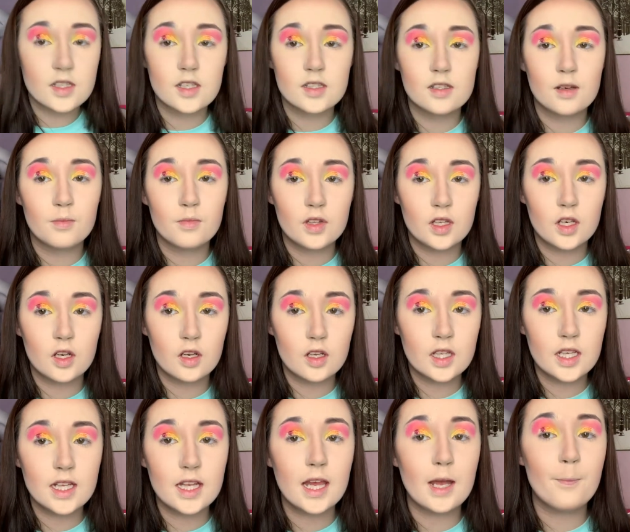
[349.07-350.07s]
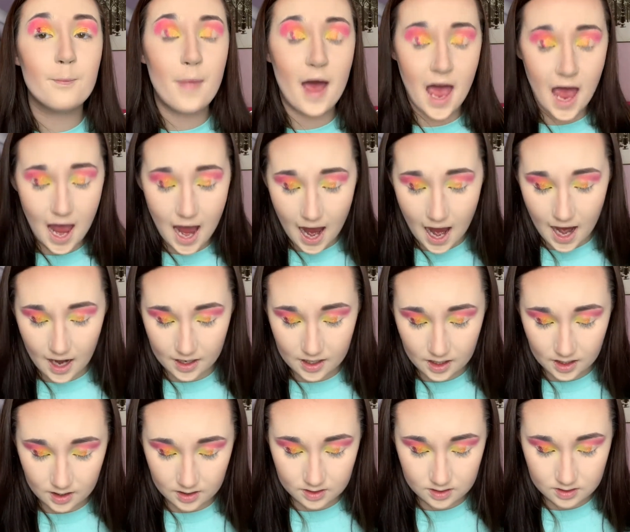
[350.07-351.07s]
As I'm literally like
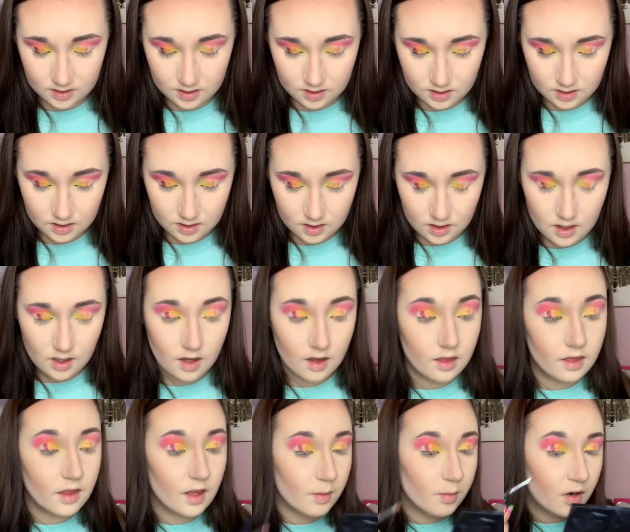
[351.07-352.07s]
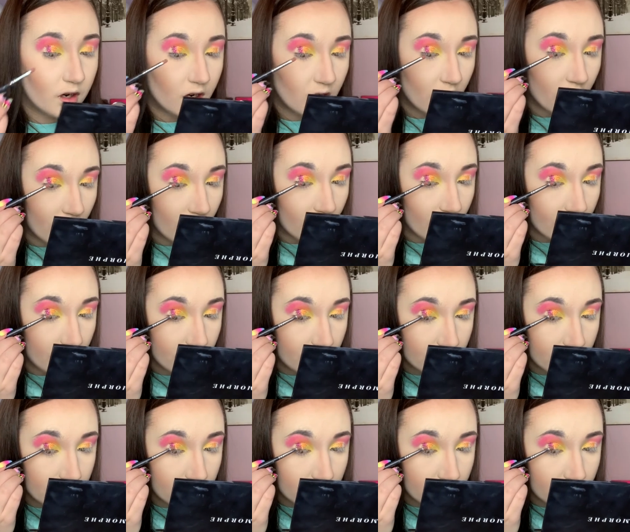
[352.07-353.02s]
packing them on,